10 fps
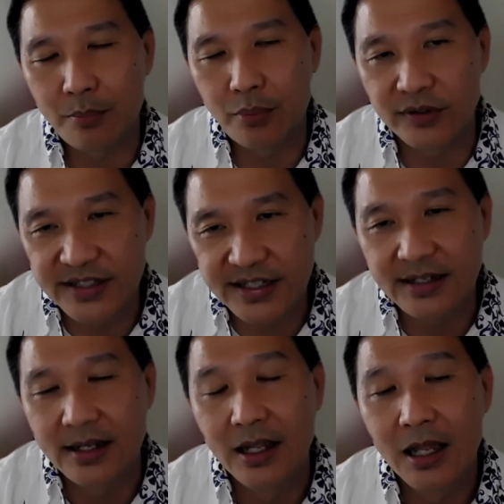proceed,
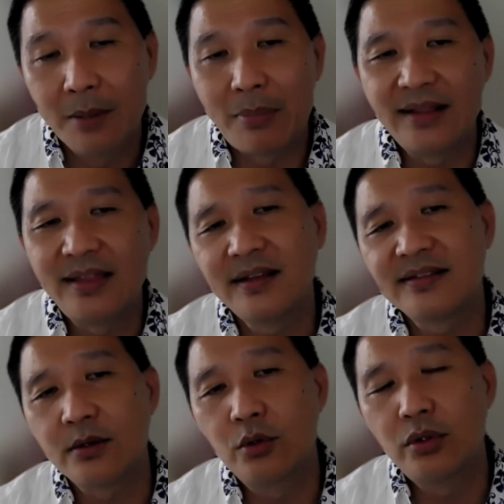but I think
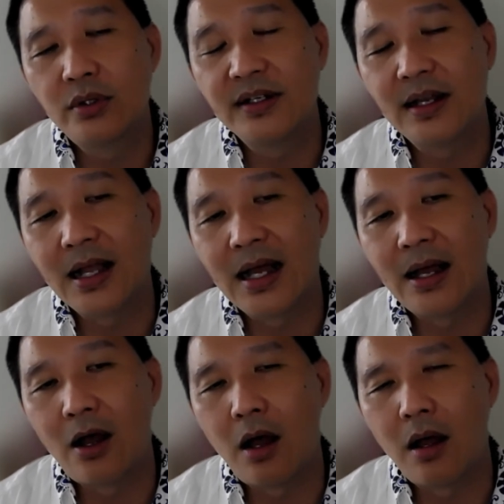it's a good
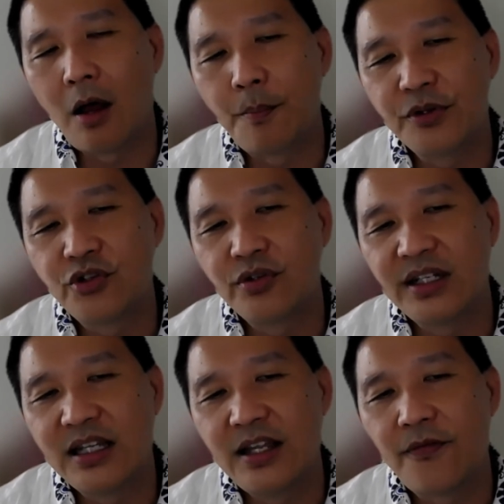
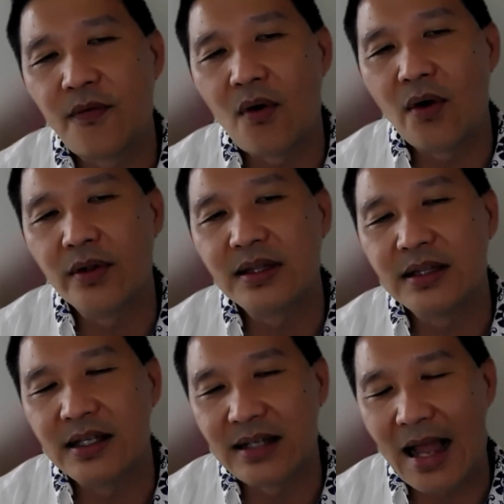opportunity for
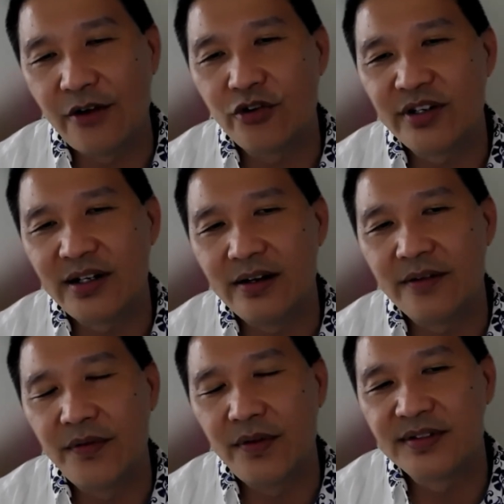the hydrogen and the
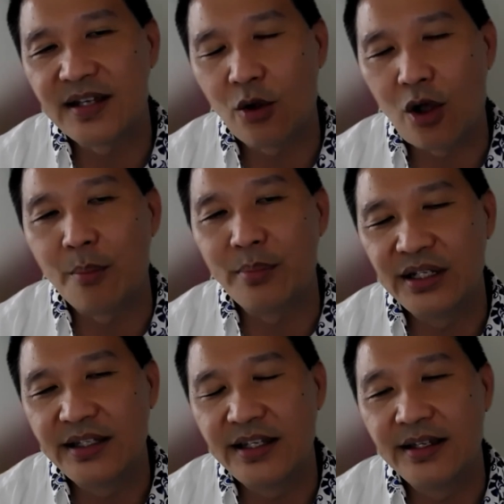fuel cell
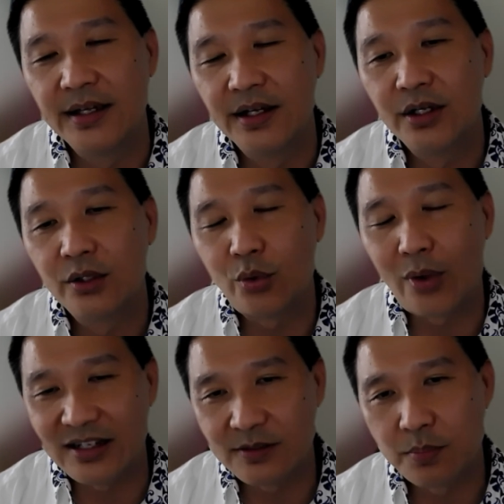community to
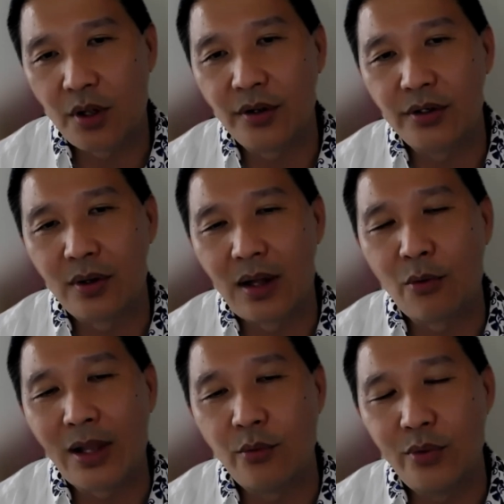explore, how
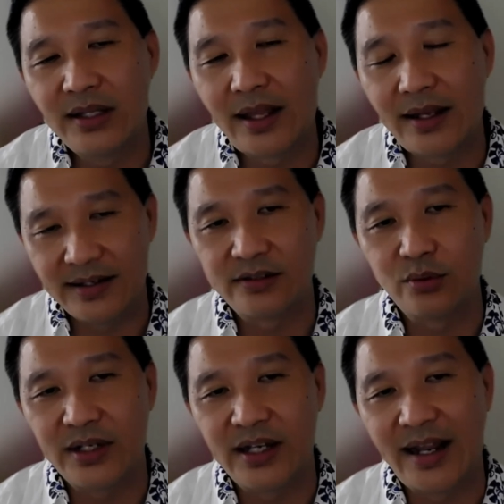can we take this
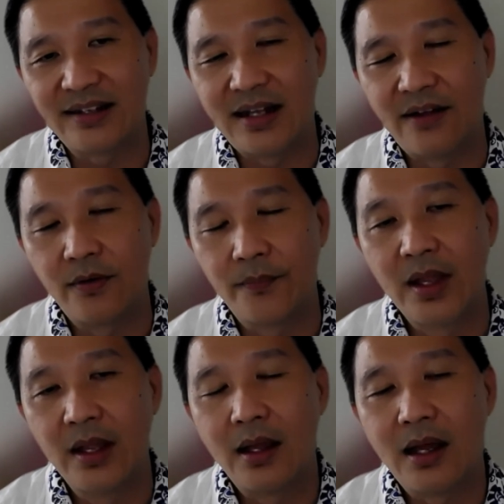to the next level?
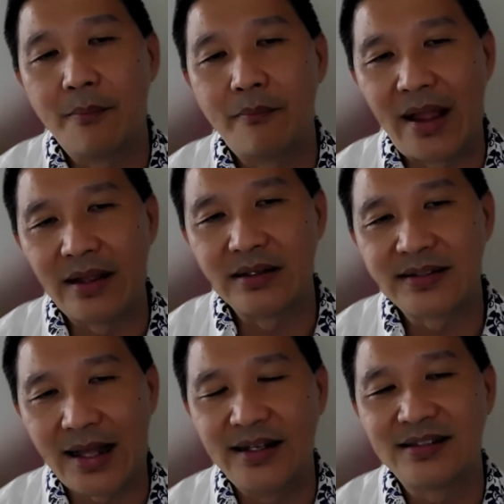Study